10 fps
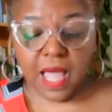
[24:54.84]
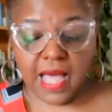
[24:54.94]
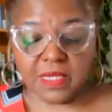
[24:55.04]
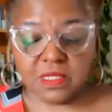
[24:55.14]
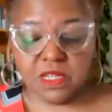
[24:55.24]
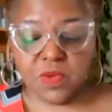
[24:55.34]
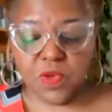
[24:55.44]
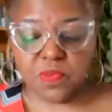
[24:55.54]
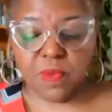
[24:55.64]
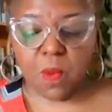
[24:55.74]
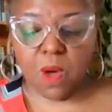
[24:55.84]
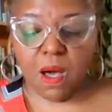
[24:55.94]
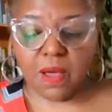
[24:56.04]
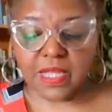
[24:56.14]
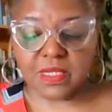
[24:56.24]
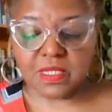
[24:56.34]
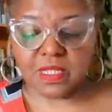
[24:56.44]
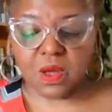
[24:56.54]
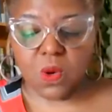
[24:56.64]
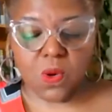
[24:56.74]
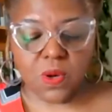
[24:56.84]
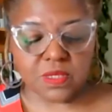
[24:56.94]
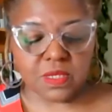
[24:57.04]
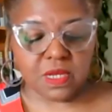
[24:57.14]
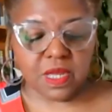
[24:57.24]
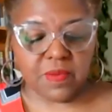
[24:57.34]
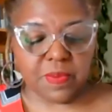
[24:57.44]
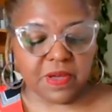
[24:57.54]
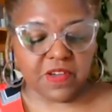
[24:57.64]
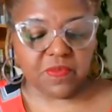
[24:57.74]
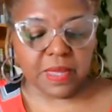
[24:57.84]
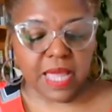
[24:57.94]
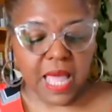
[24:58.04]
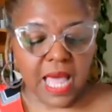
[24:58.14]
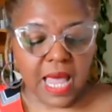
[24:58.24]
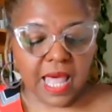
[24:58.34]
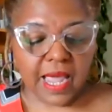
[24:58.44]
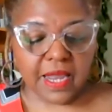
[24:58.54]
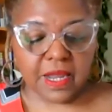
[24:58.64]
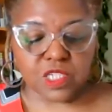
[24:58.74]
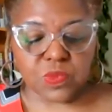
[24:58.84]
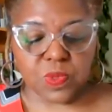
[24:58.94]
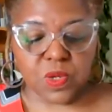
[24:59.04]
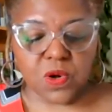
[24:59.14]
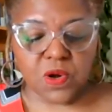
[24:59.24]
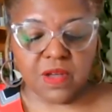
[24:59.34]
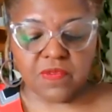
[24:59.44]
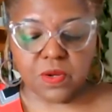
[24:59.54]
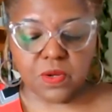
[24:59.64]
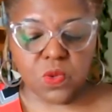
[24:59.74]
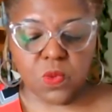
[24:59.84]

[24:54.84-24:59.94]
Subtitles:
I stood with my walking stick hoisted above me like an explorer of the new